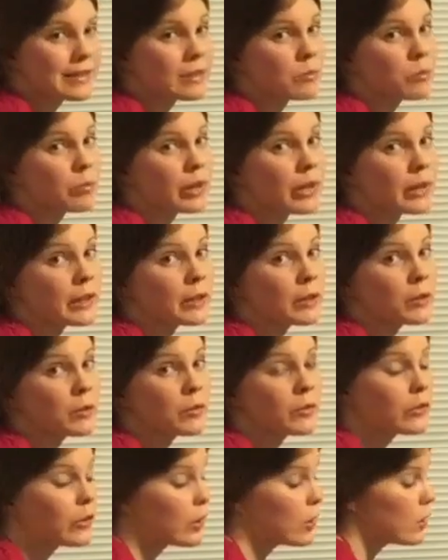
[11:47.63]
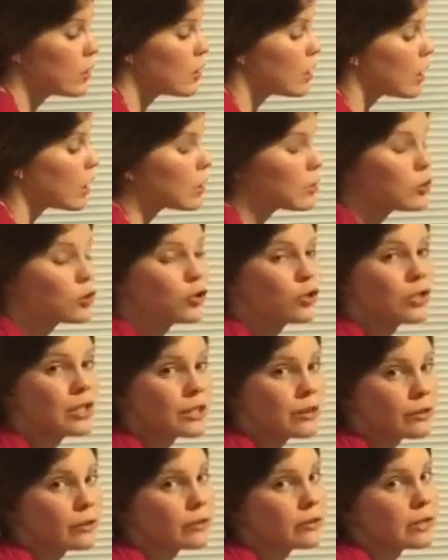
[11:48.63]
and pillows
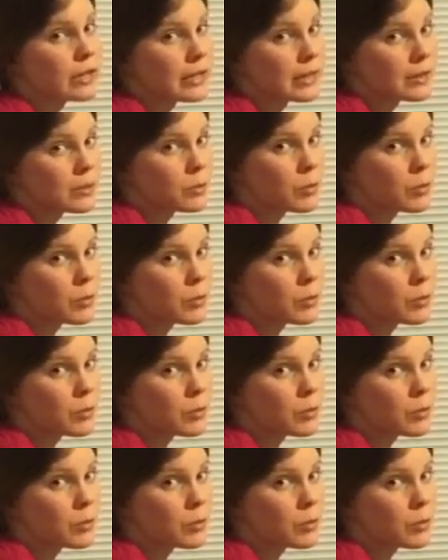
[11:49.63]
underneath your knee as